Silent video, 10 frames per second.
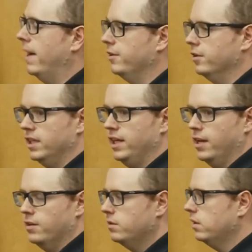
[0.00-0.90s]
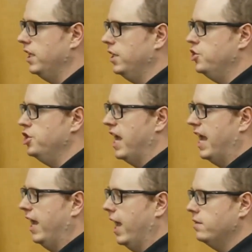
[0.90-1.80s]
Michael Egan,
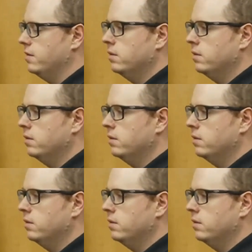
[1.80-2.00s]
Egan.